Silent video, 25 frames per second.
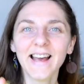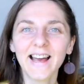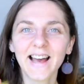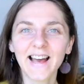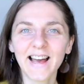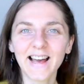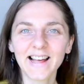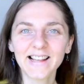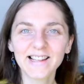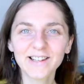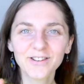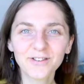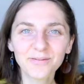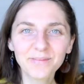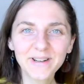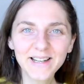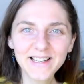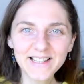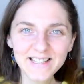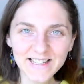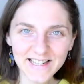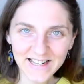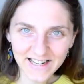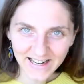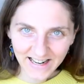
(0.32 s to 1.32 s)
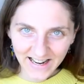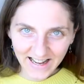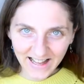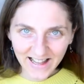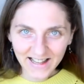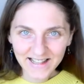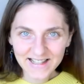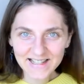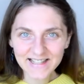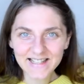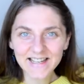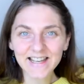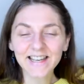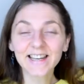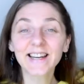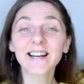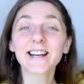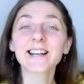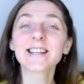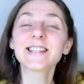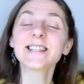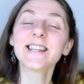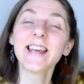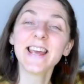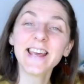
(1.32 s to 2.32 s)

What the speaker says: Hello, my dear health seekers.